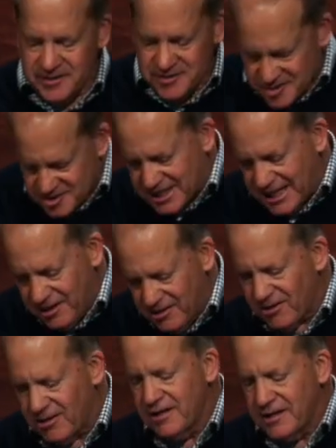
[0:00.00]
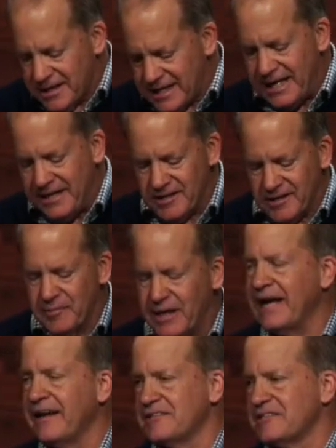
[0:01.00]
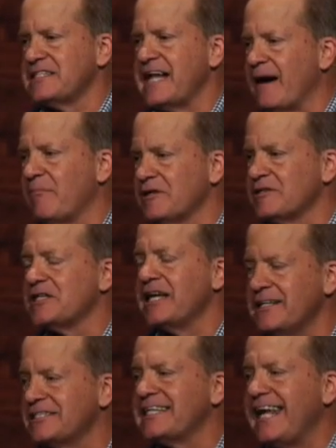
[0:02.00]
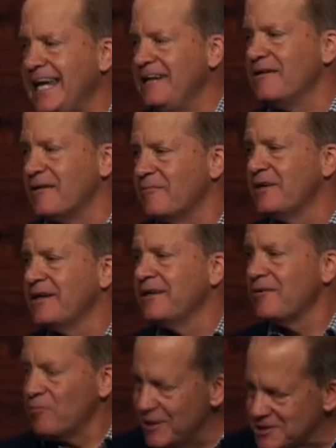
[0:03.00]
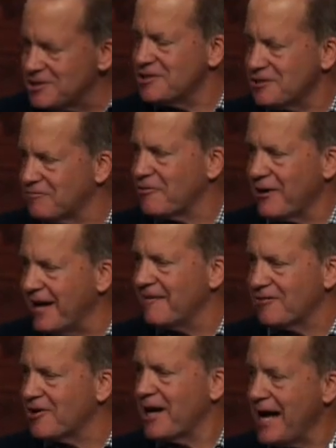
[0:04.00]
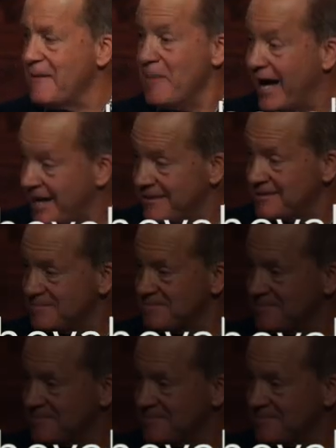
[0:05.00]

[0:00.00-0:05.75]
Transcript: single kingdom and establish his kingdom, which is forever. Amen.